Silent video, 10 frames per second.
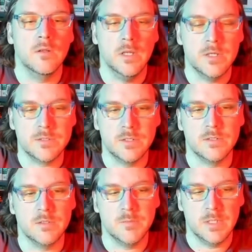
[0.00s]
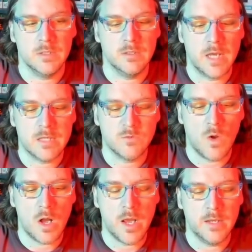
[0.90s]
Listen to me. That's
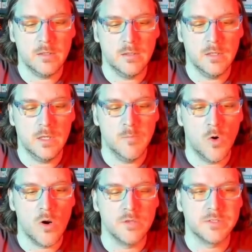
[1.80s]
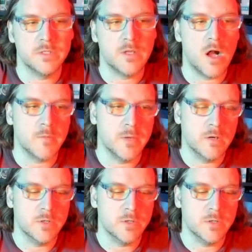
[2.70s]
why in Morals and Dogma,